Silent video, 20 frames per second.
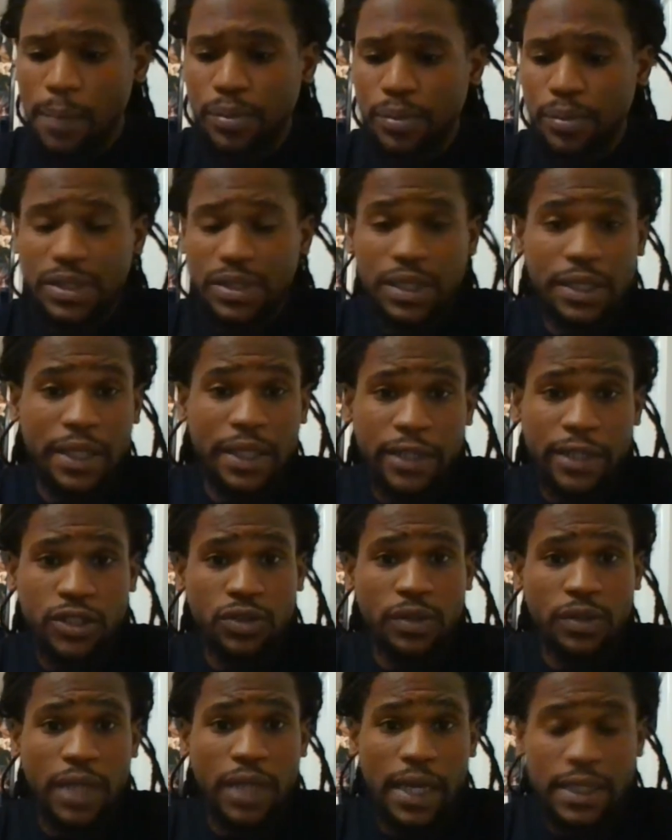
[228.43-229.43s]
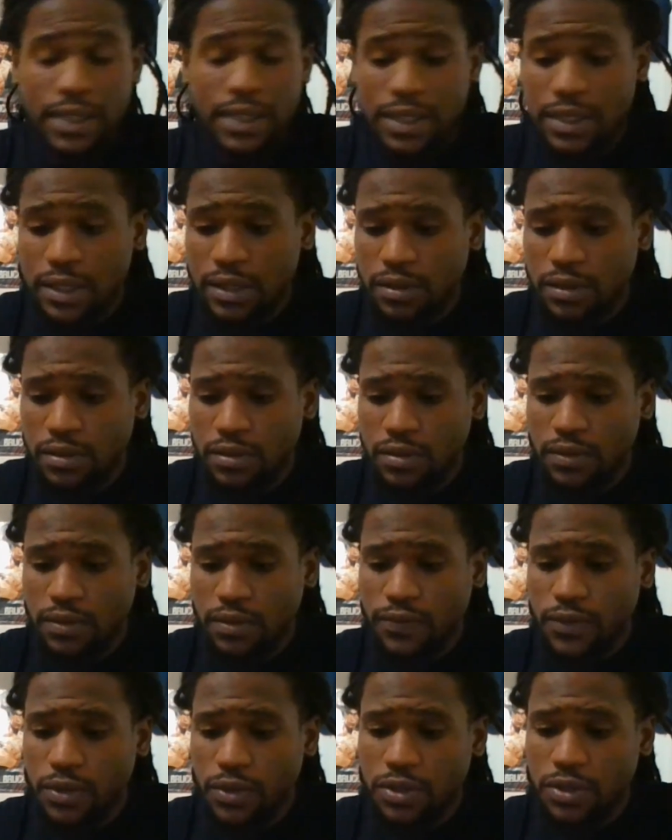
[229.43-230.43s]
put the electrolytes in it,
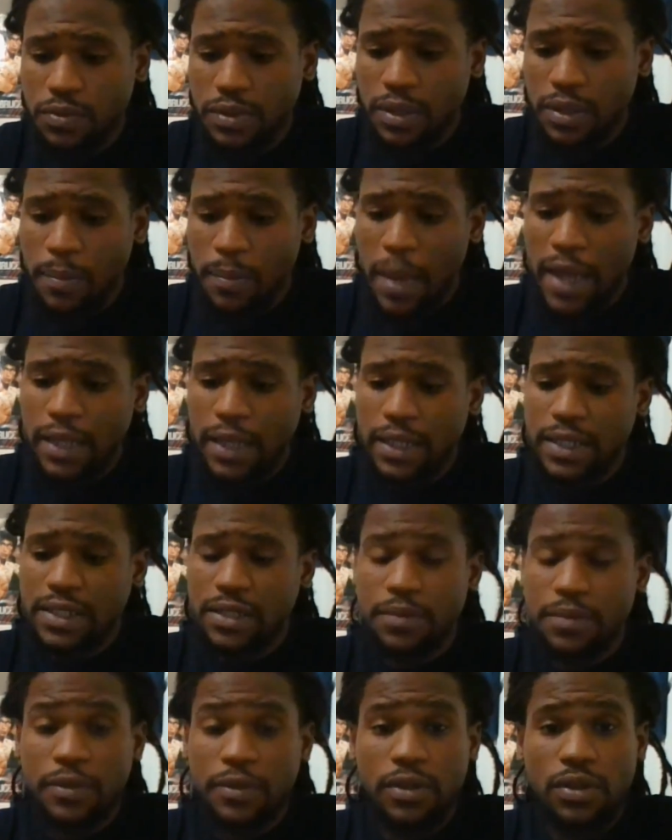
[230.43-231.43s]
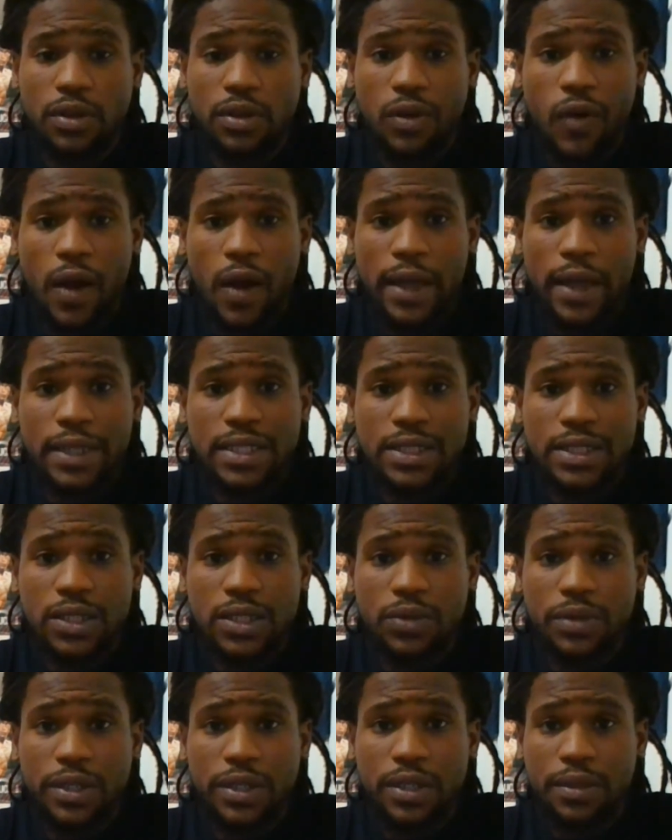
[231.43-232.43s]
of course, with the magnesium, chloride,
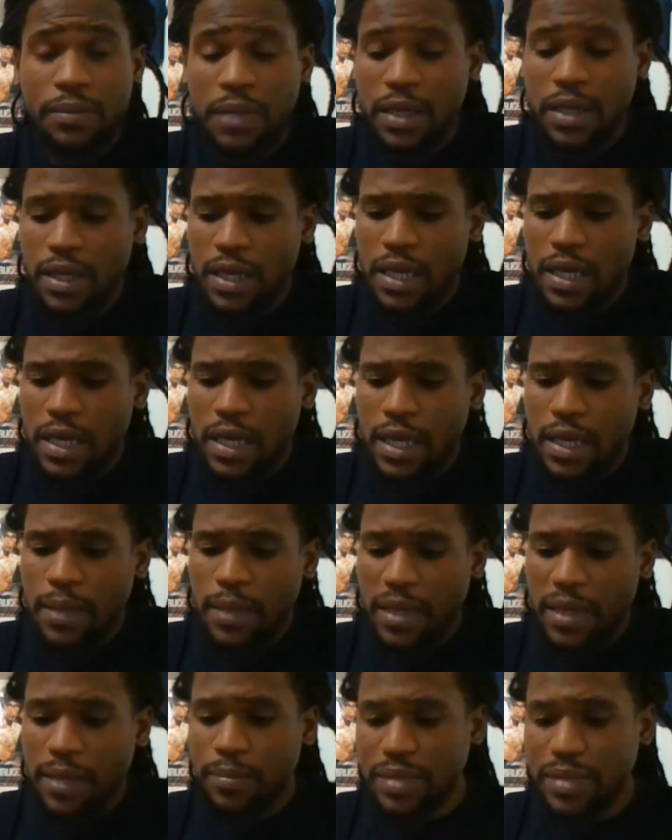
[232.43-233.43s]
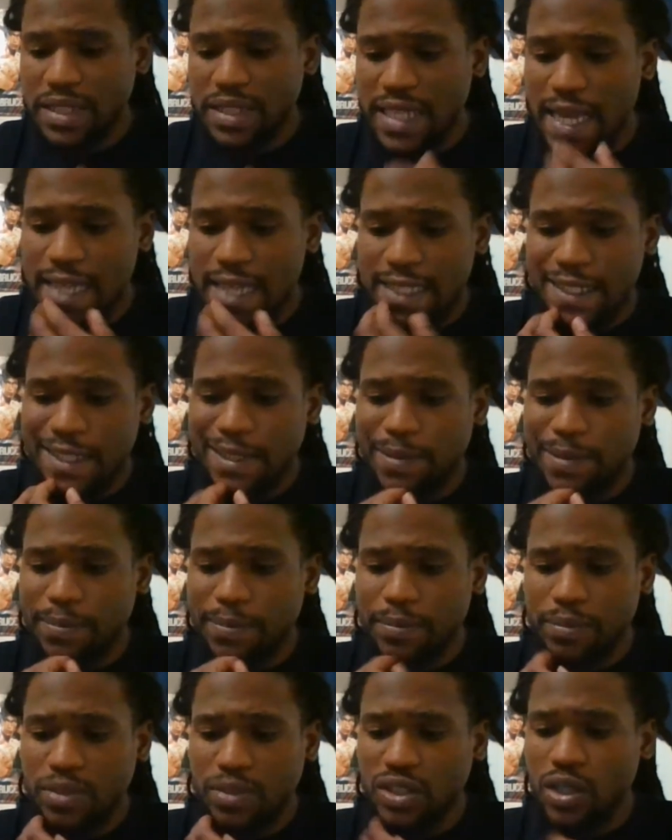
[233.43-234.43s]
sodium, and
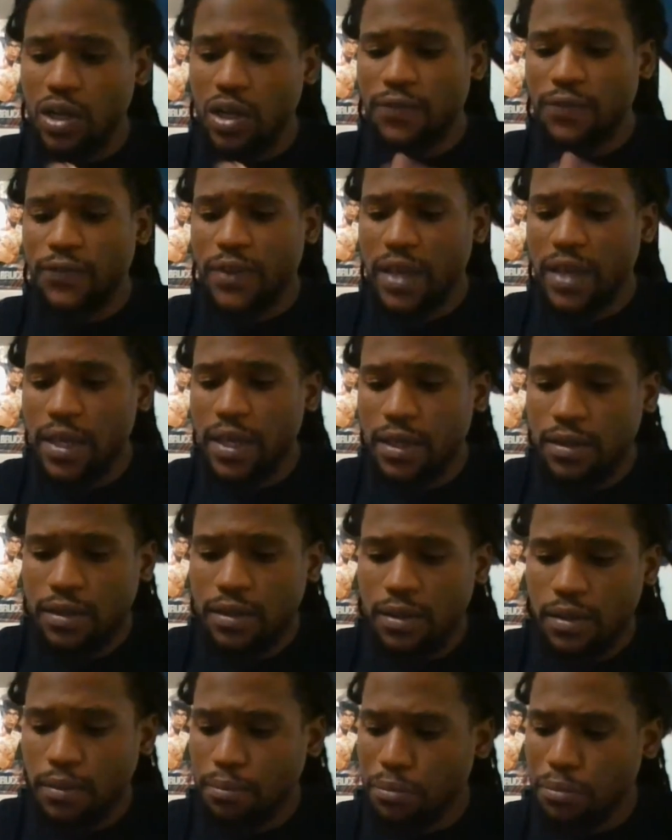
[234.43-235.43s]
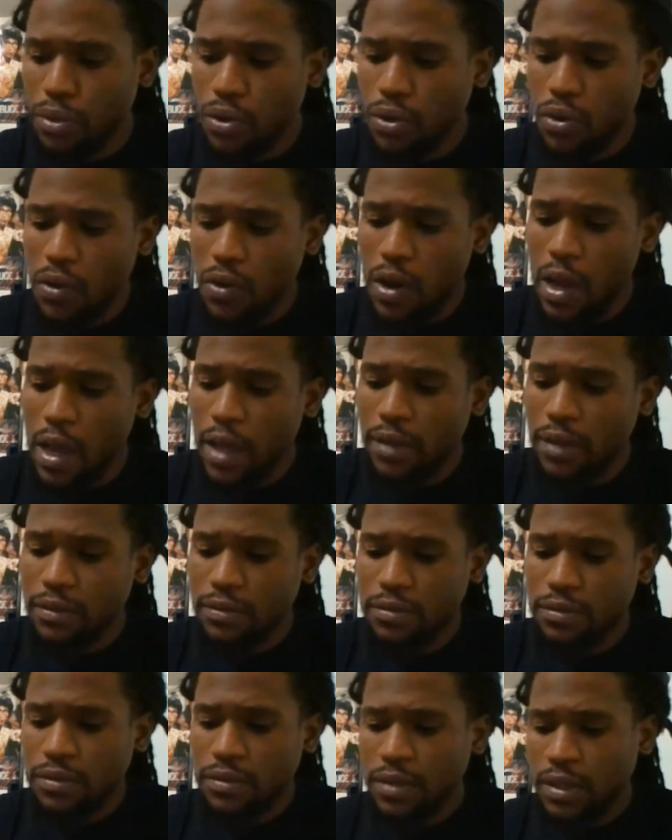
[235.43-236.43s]
potassium, sulfate,
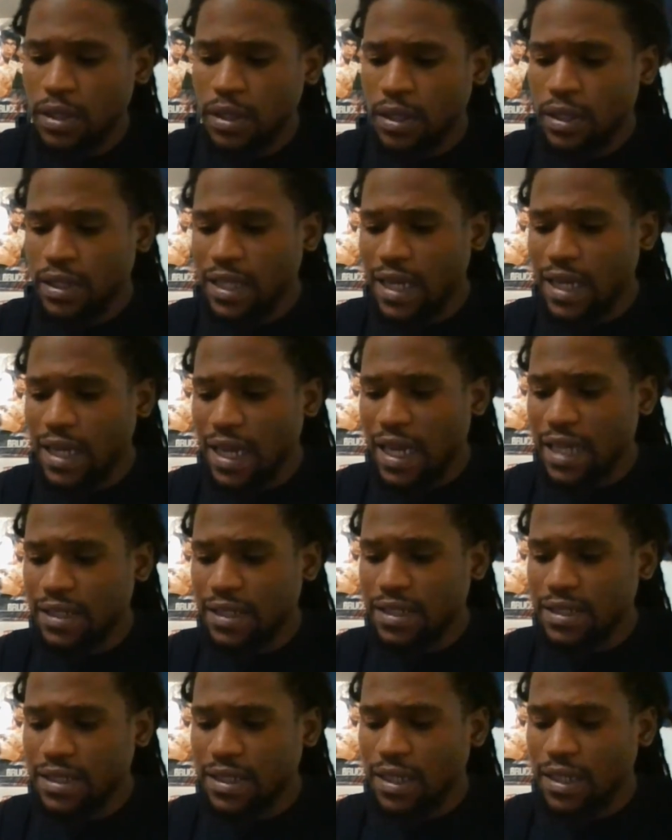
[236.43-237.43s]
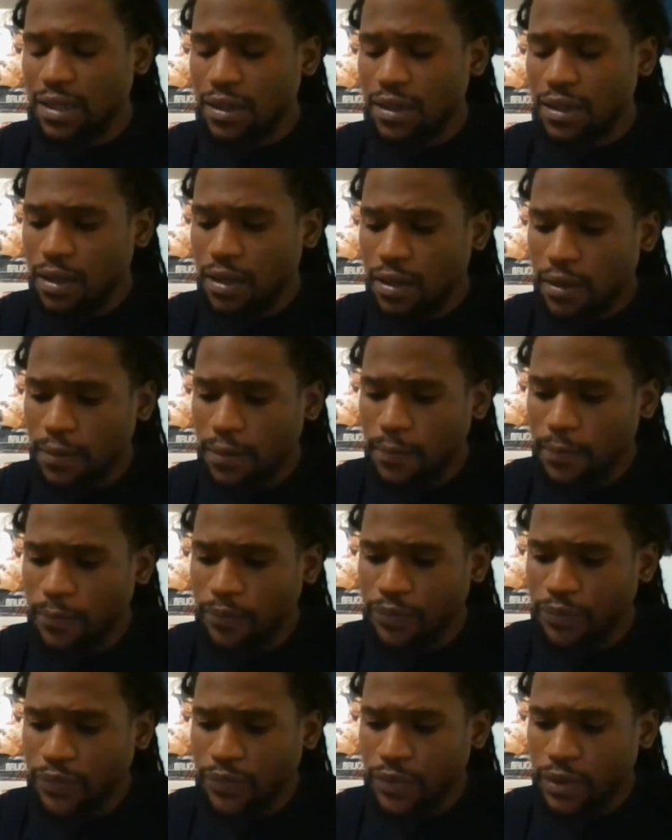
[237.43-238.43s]
boron. Then I got the zinc,
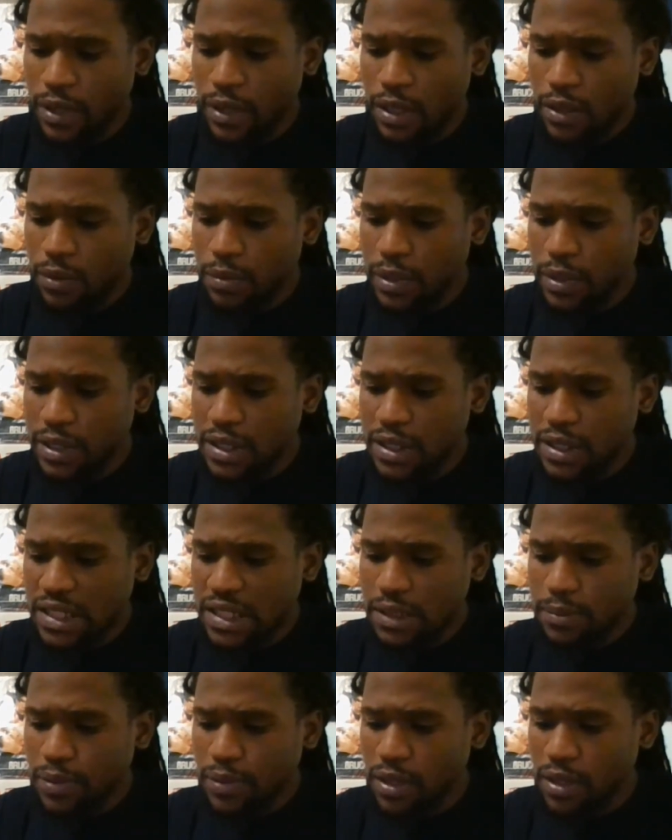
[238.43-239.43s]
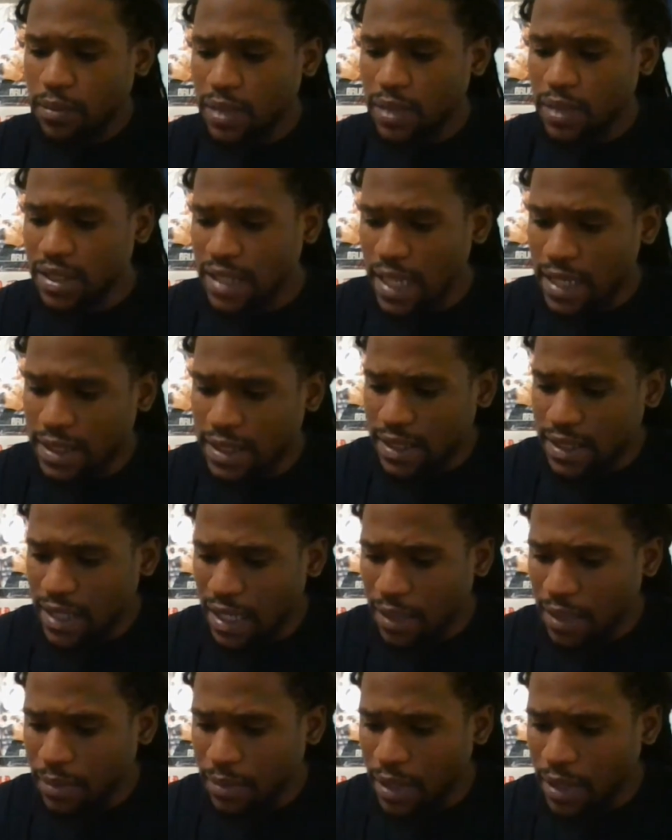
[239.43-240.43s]
which pretty much the
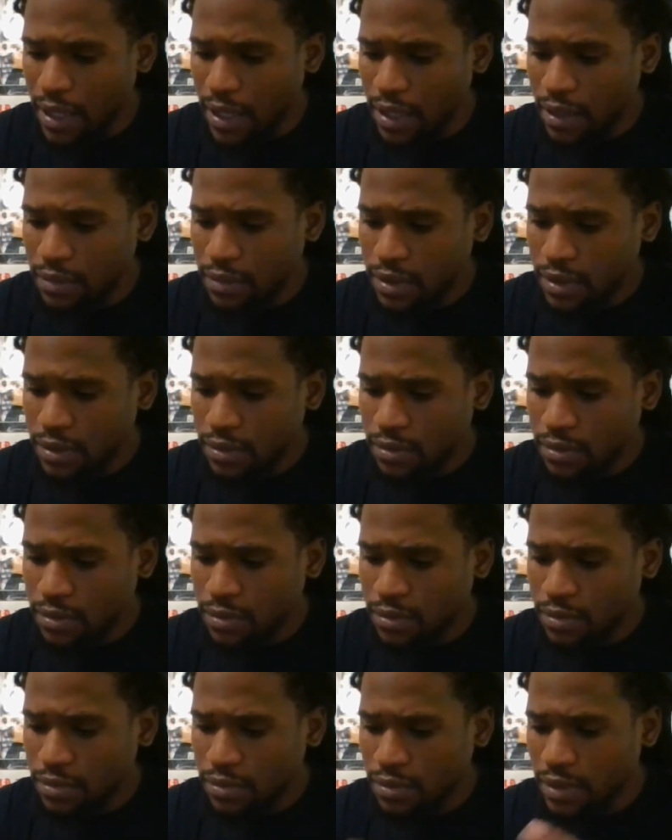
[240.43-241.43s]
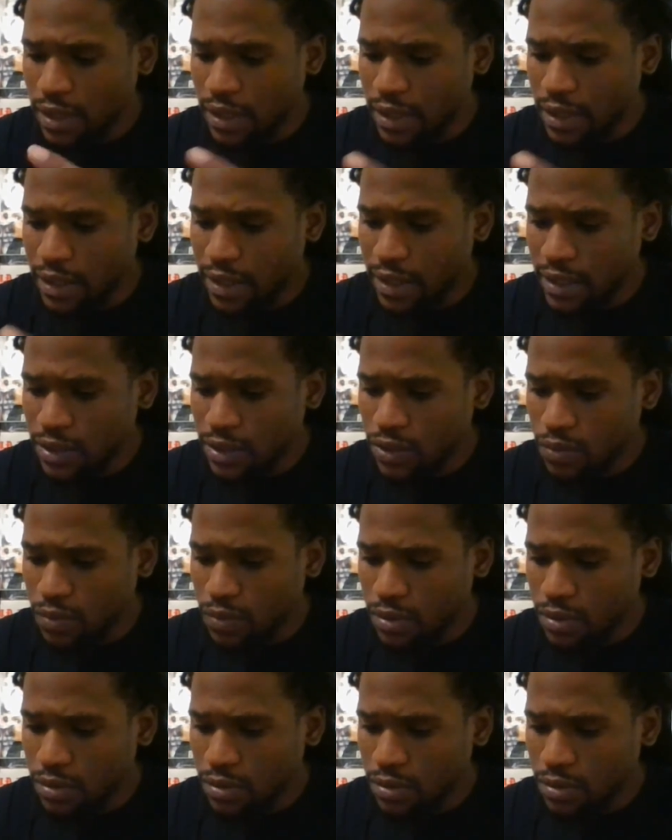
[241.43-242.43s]
same things in this
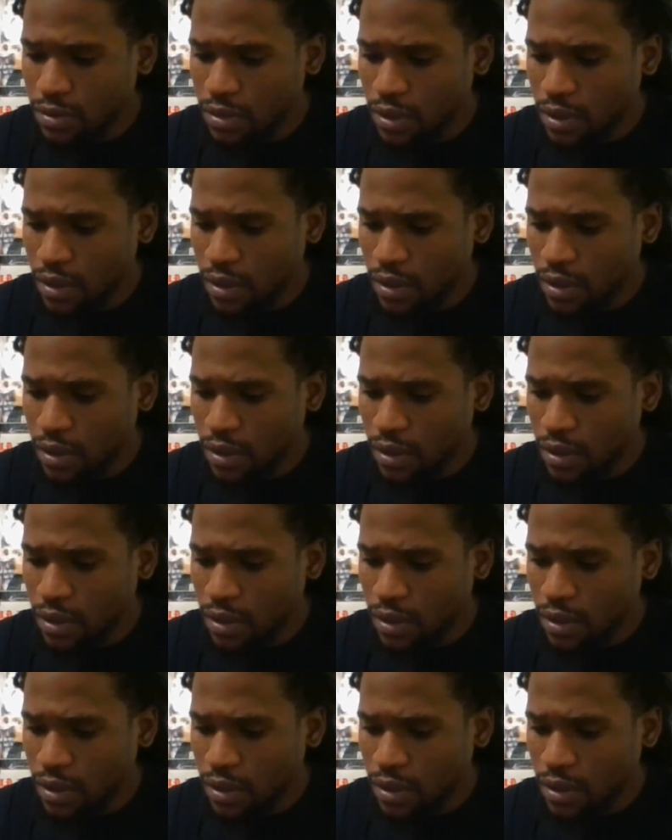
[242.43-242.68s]
one.